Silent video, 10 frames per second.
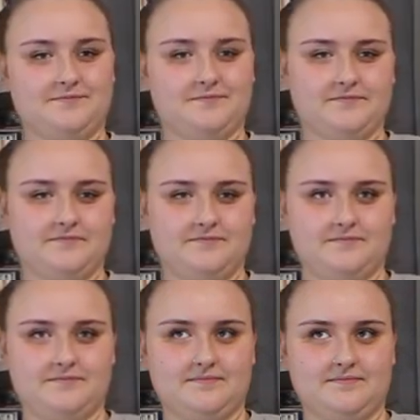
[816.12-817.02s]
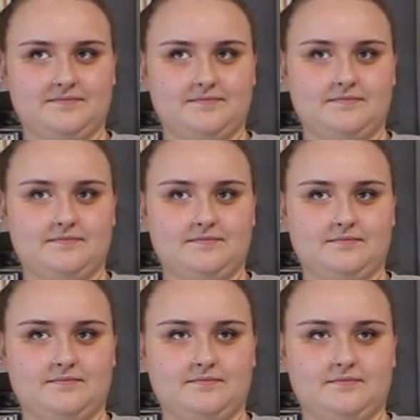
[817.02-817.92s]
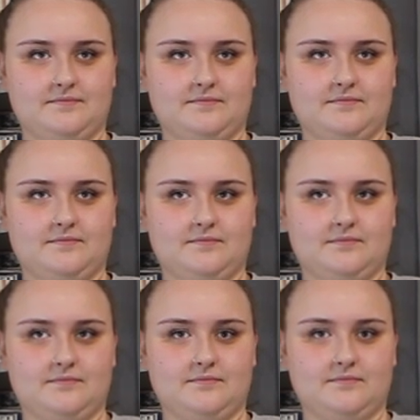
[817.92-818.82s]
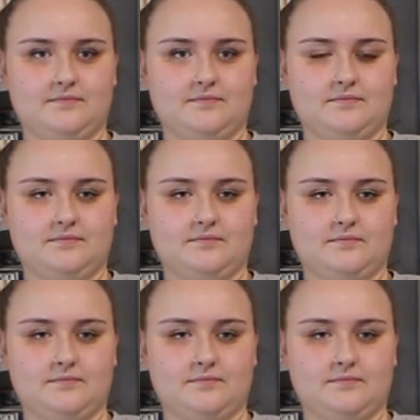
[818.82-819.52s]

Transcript: (silent)